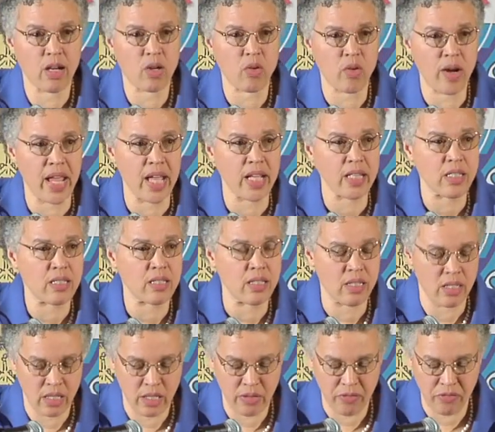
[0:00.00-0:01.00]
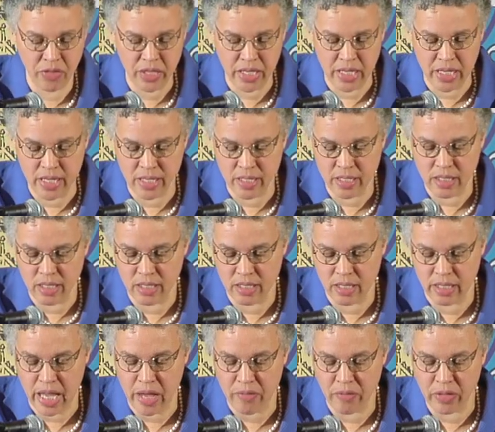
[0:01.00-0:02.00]
Grants, fees,
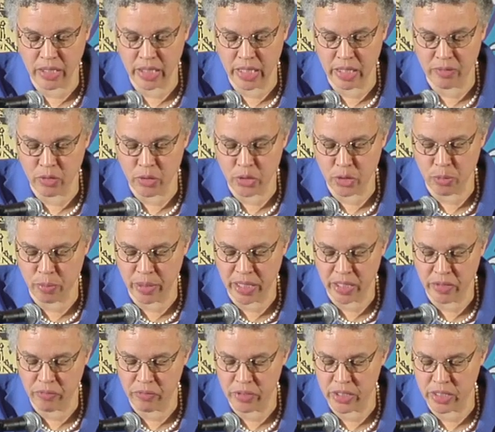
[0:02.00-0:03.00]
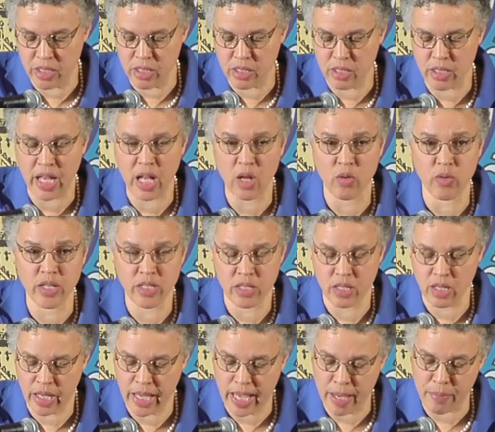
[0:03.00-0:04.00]
staffing levels, benefits, salaries,
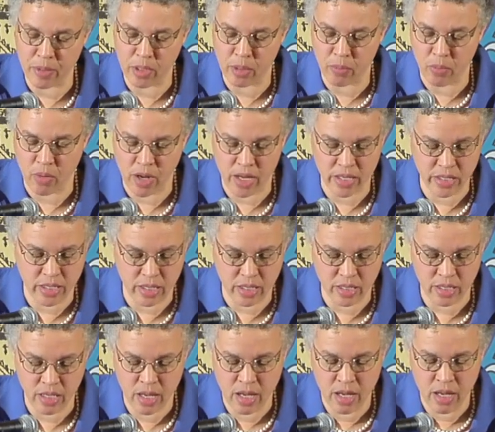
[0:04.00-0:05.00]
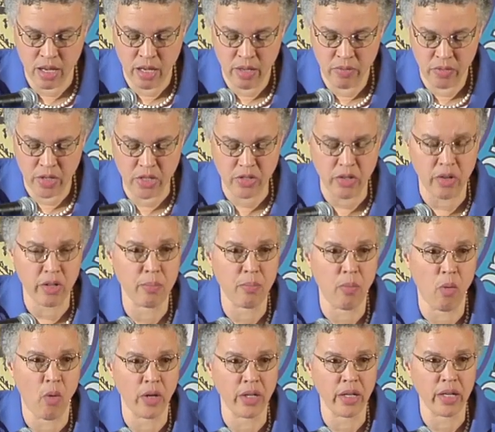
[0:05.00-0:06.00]
and capital projects, these are
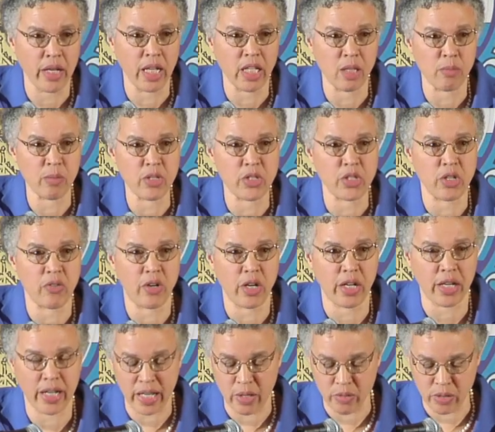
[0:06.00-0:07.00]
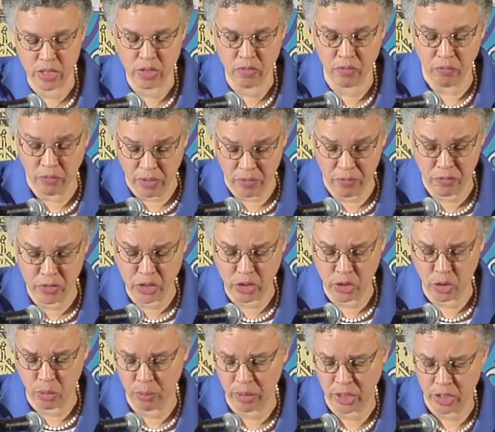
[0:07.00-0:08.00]
important elements of our county's
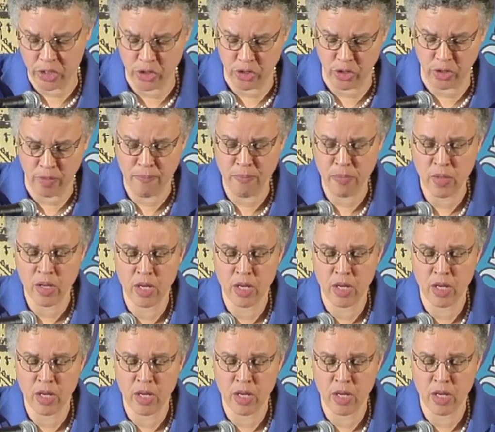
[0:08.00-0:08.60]
fiscal picture,